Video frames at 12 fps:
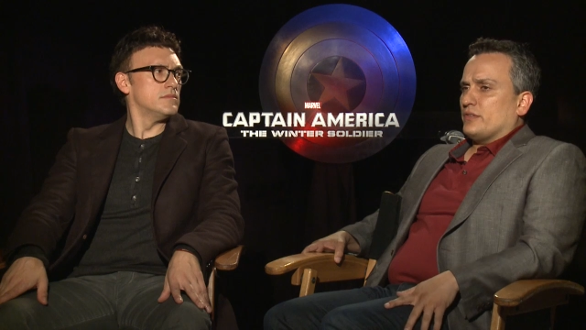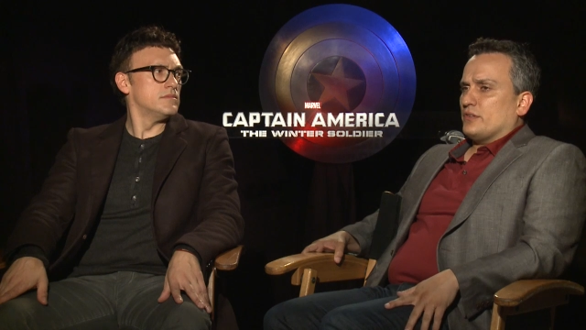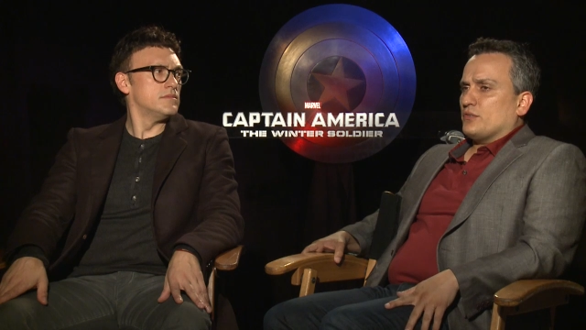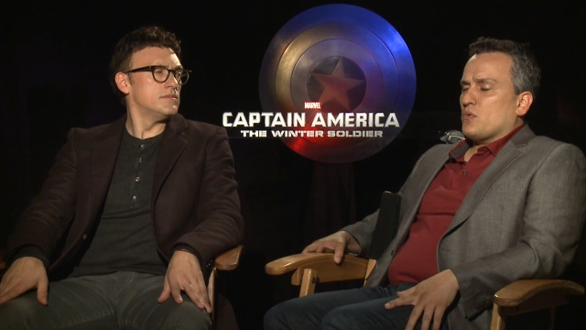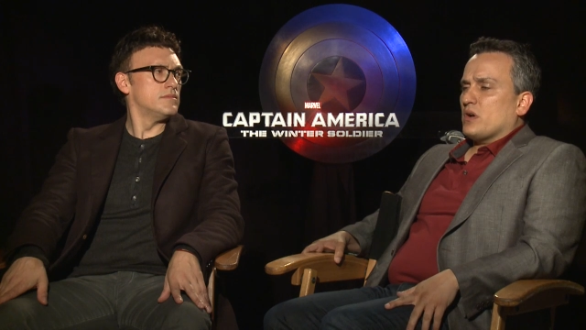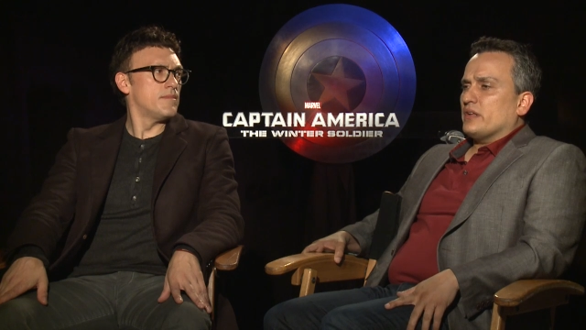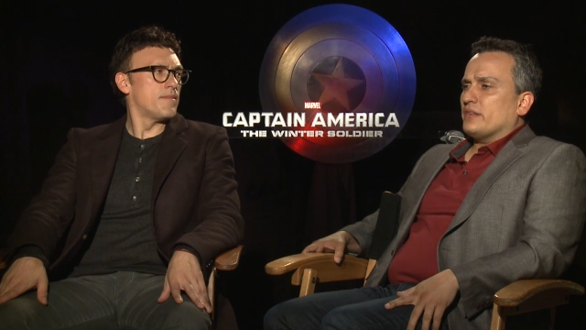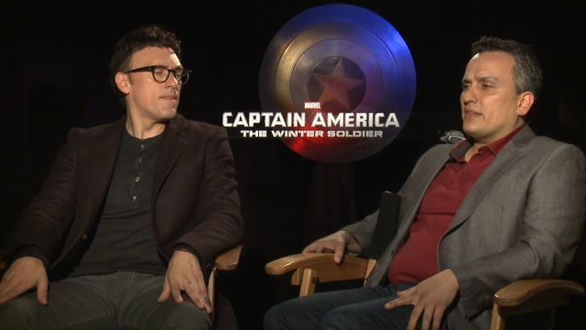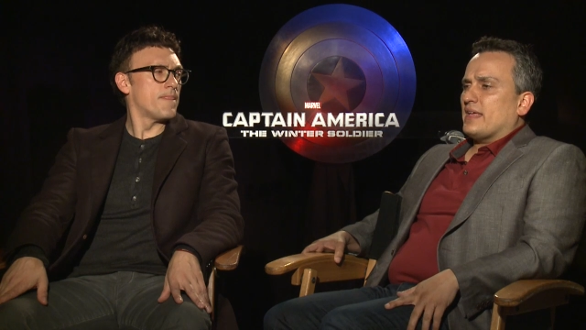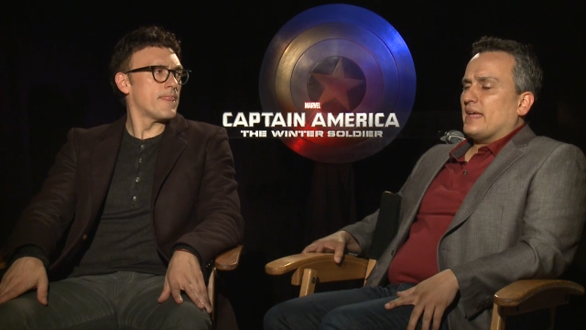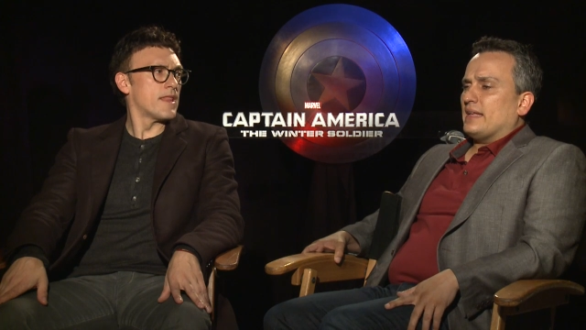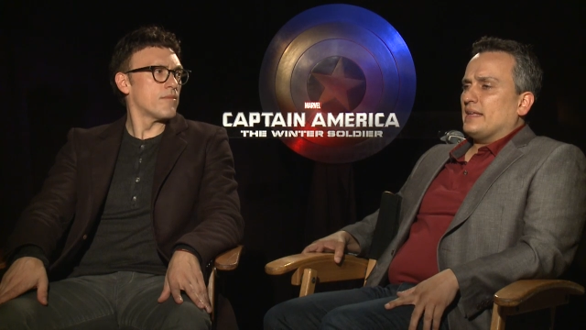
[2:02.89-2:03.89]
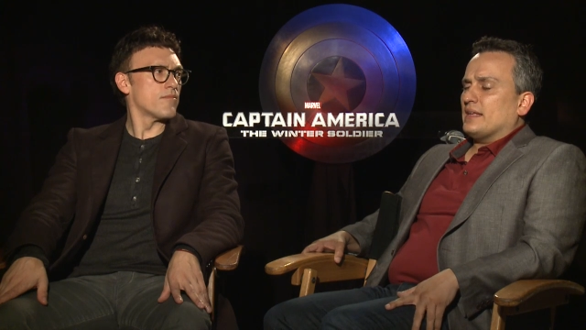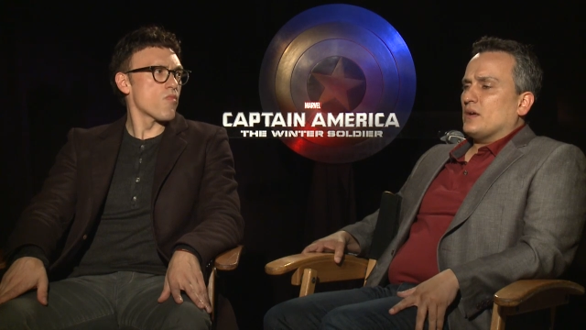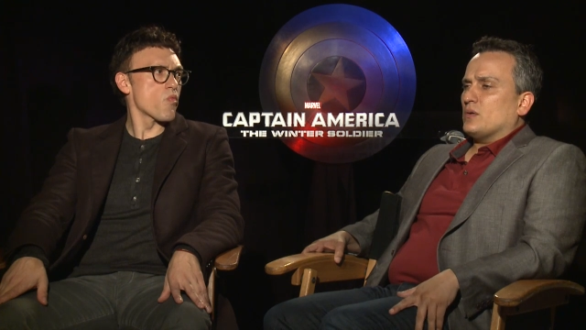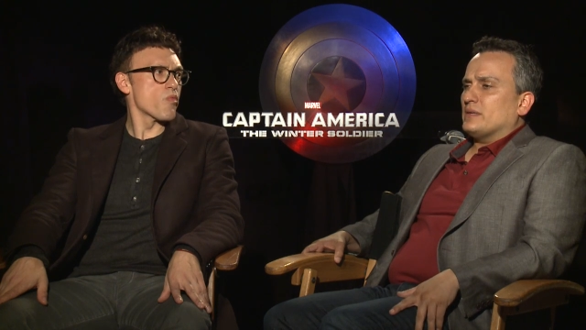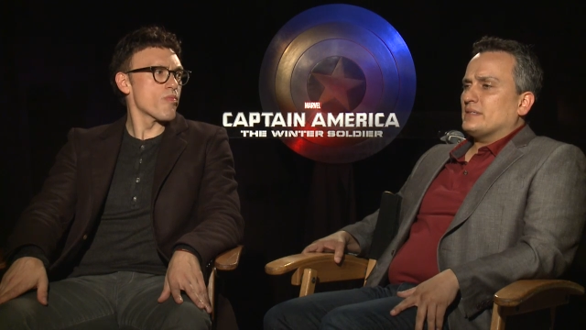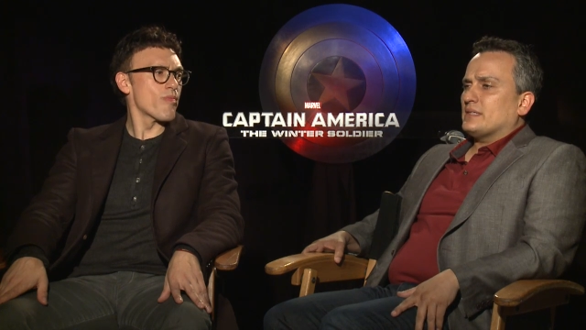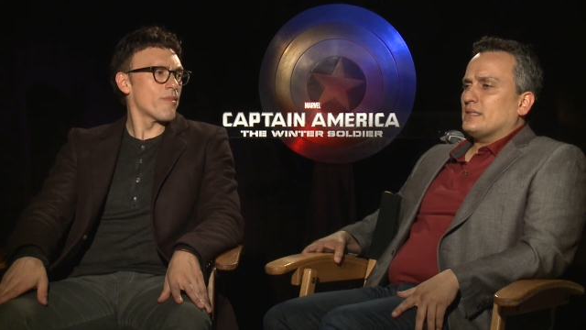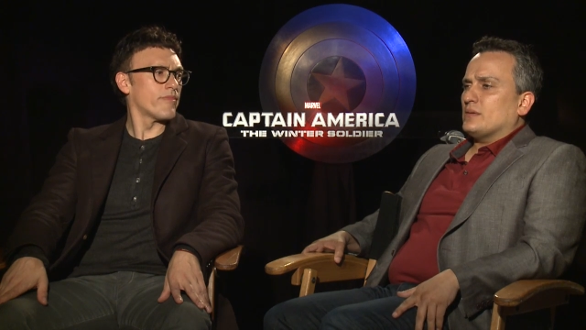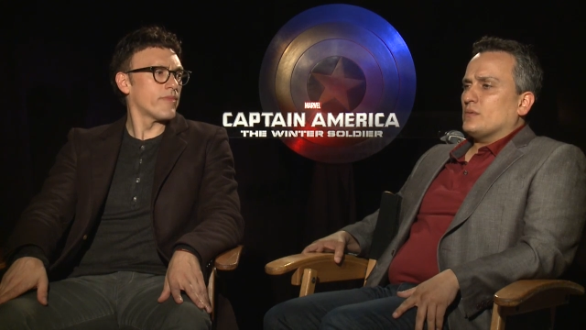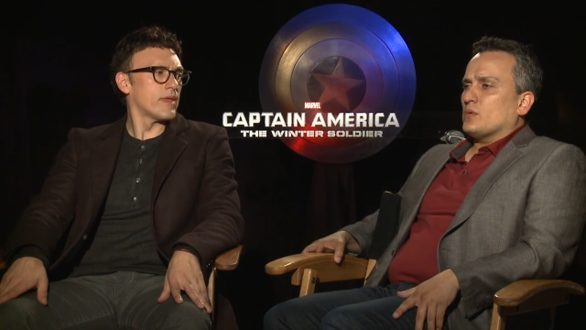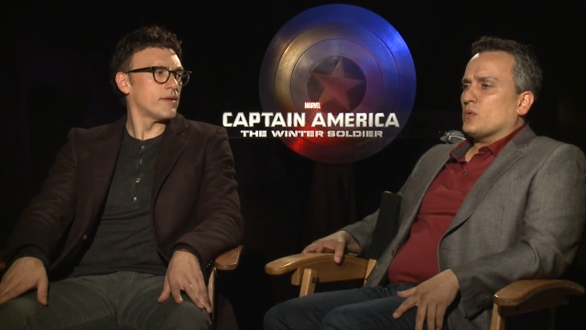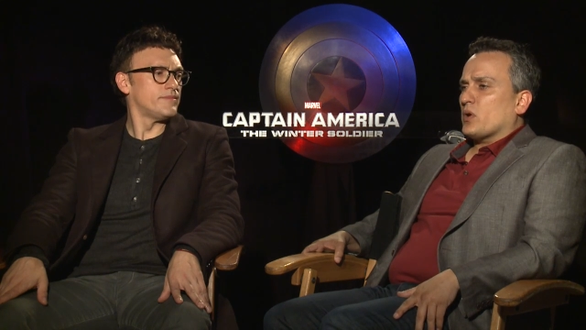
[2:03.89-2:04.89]
Speaker 1: to this. One is that, you know, when
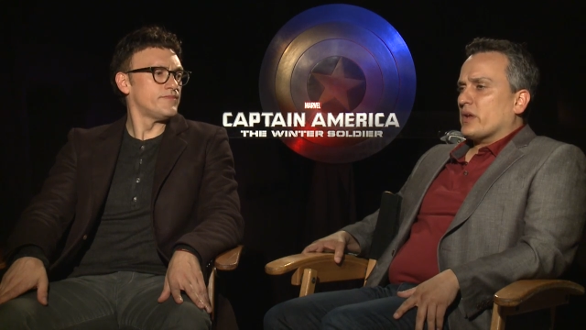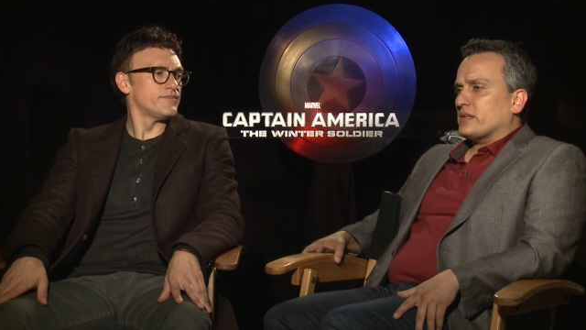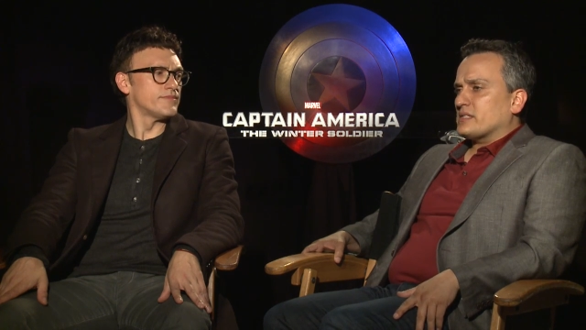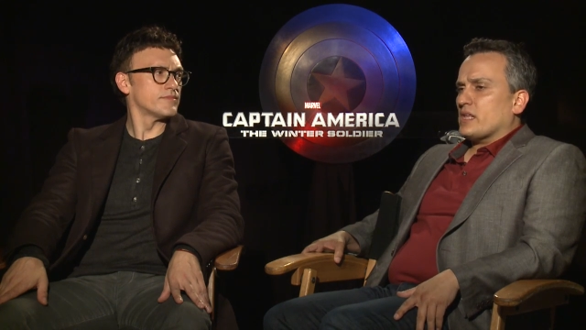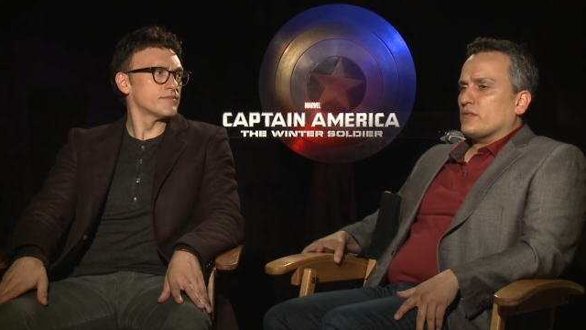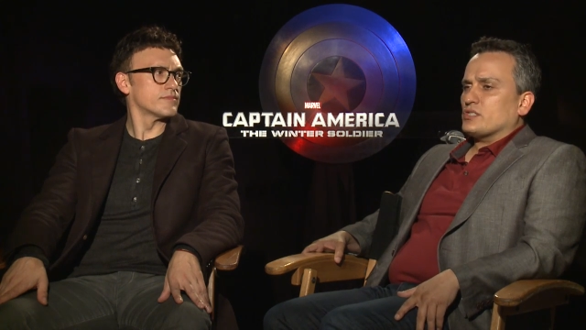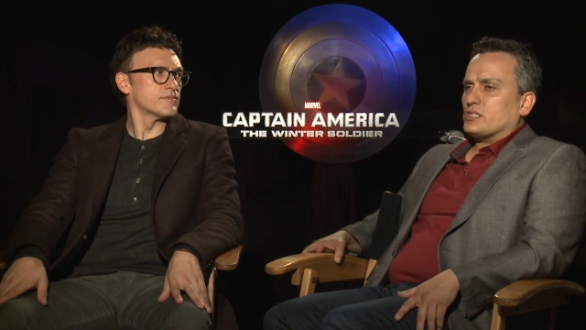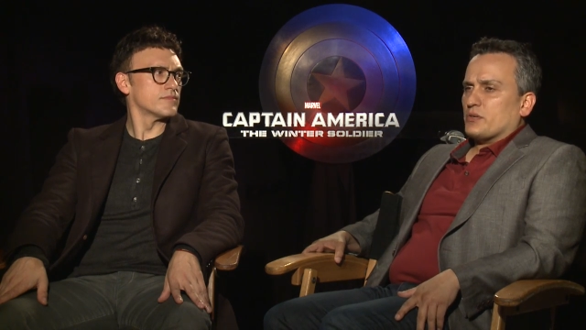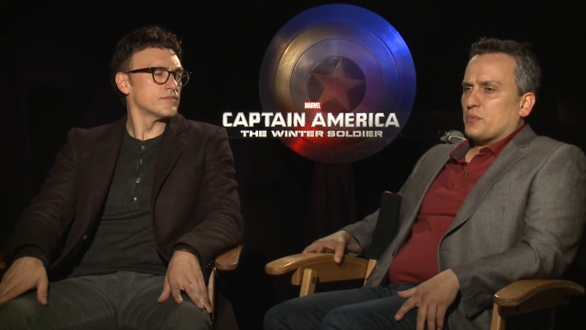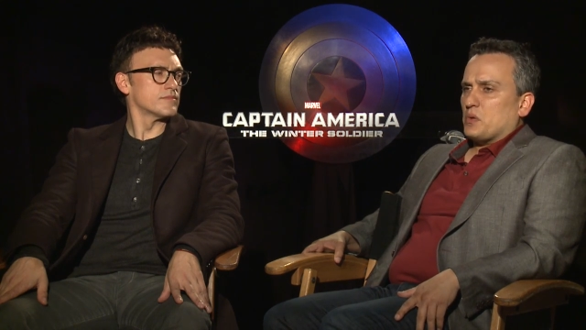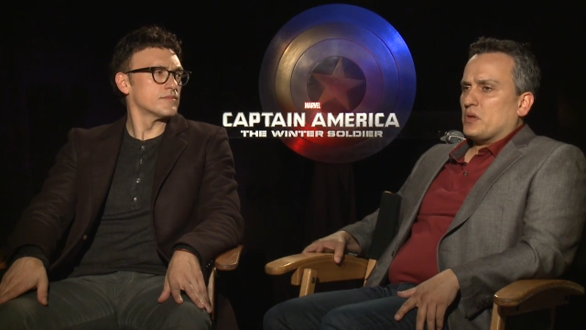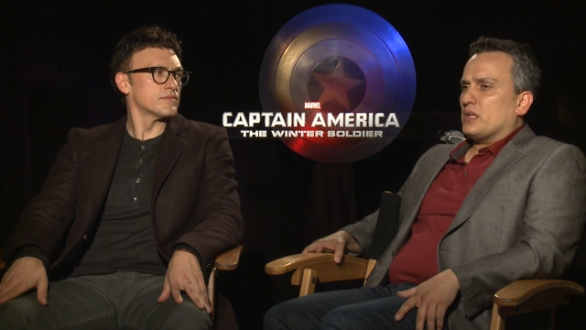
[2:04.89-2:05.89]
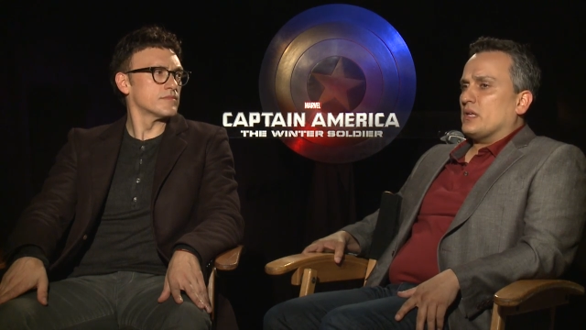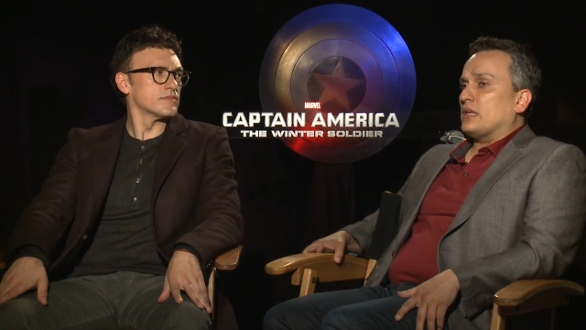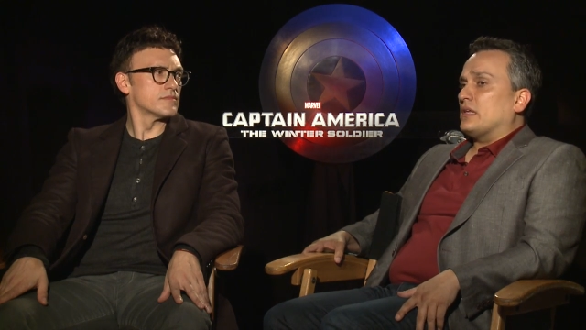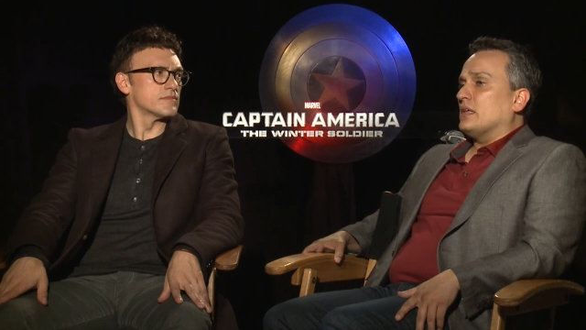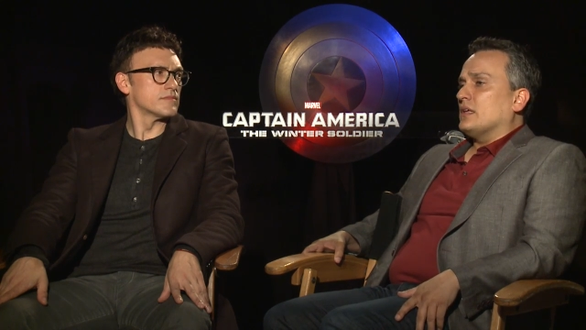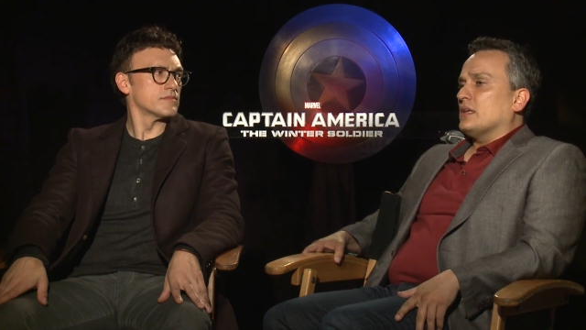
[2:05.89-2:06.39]
we're working in television community,